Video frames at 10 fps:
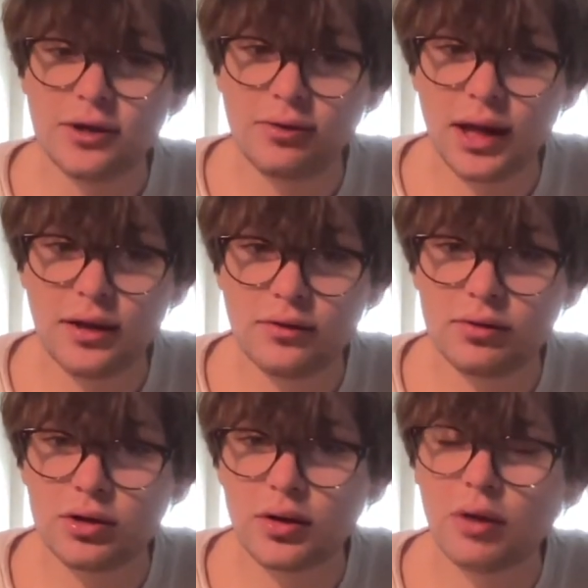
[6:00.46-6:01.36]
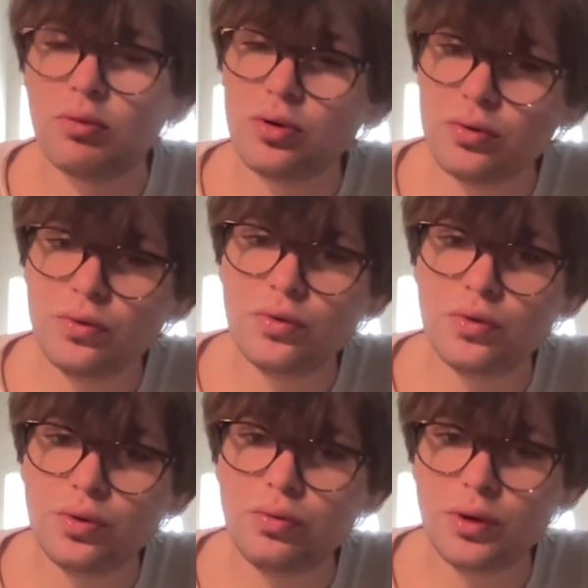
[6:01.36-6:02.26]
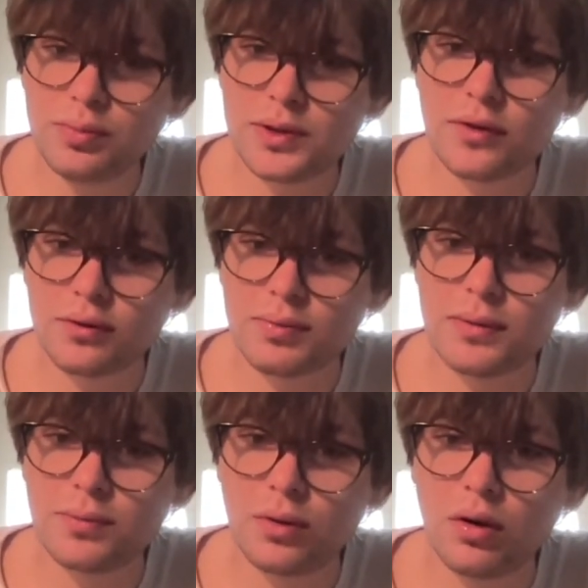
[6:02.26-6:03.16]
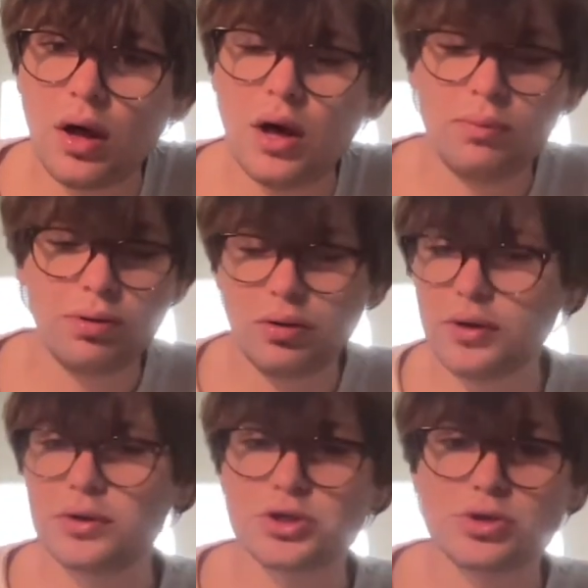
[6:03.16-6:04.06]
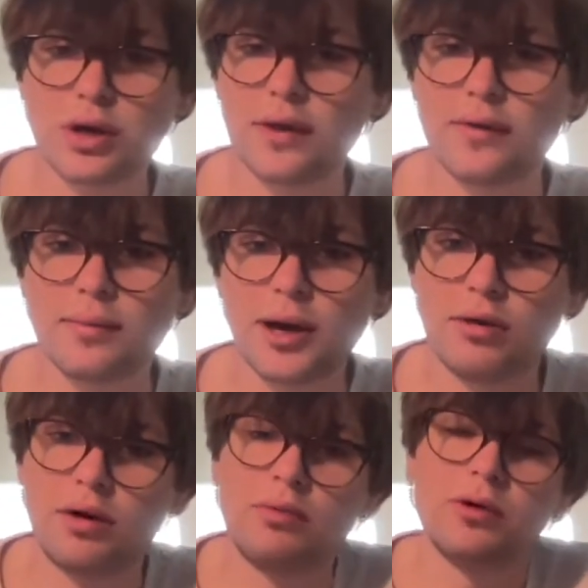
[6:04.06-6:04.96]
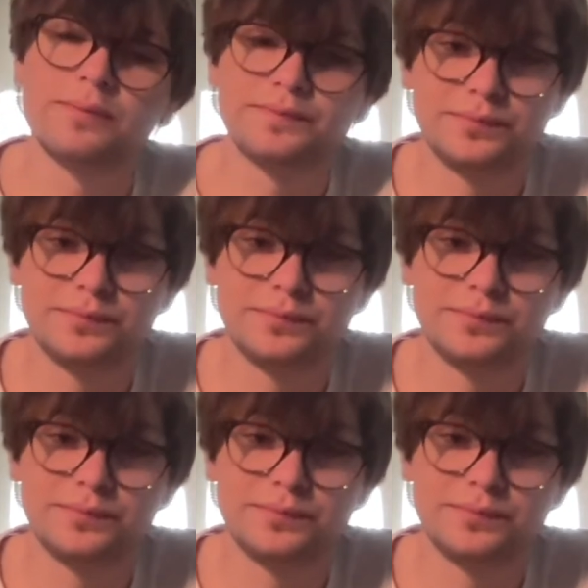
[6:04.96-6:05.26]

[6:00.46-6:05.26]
you get into it and you're like, well, who would be those people pulling the strings in the background? Well,